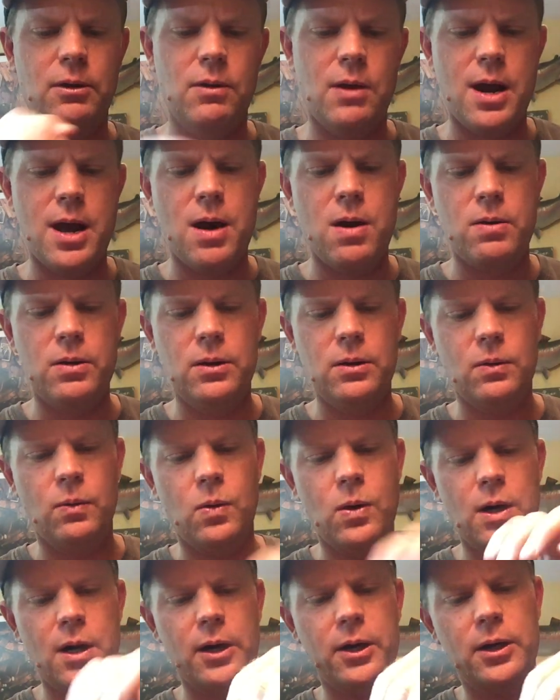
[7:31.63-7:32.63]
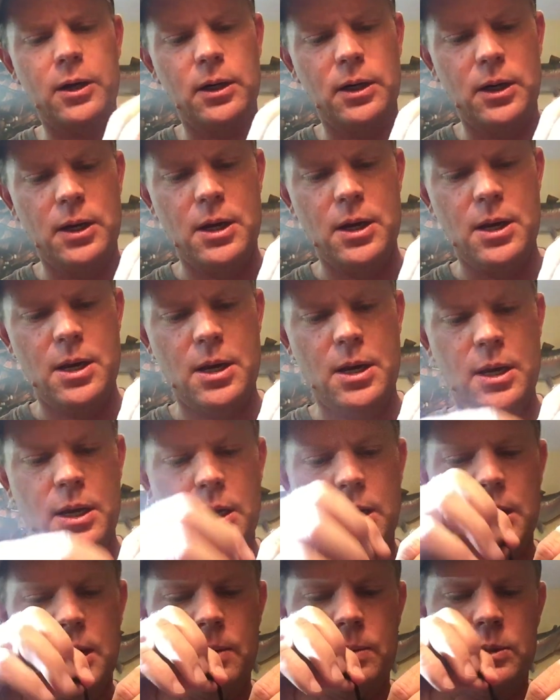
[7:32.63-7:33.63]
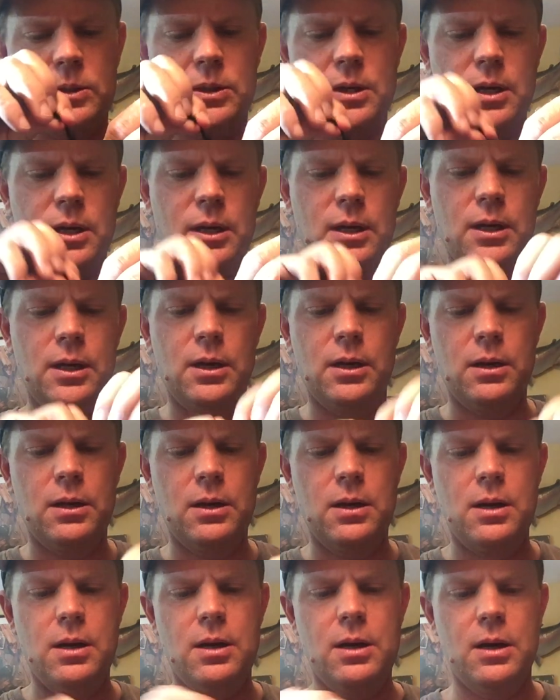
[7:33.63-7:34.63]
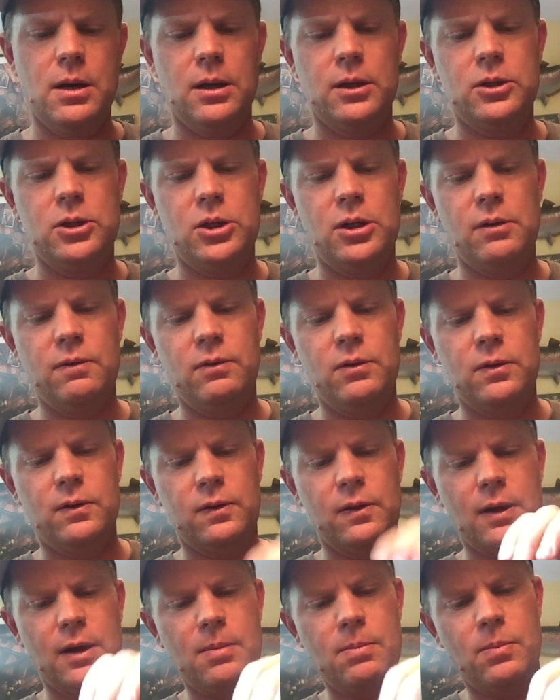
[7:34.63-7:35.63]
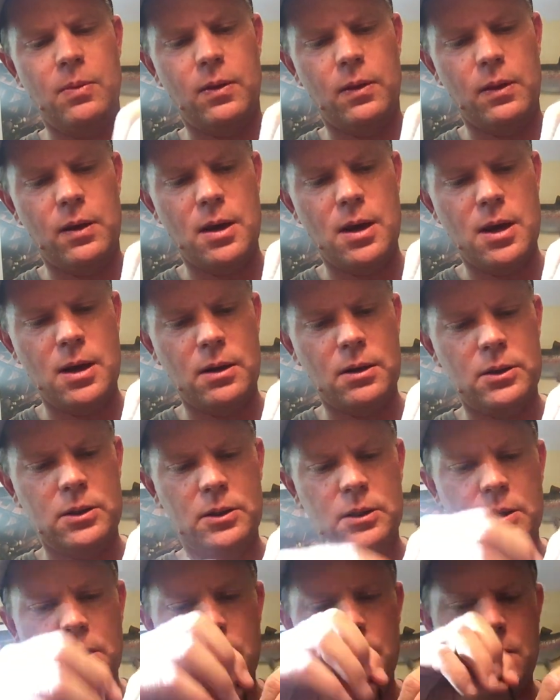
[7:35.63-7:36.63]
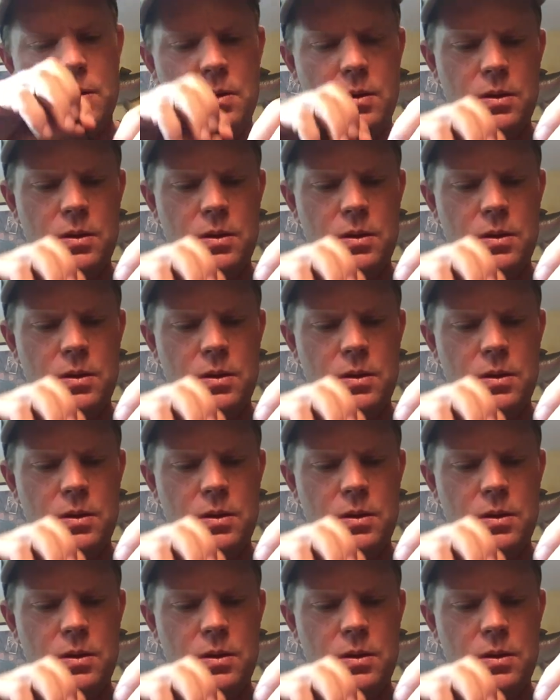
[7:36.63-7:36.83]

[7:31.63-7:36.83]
around in the water, it's not going to achieve the same thing. So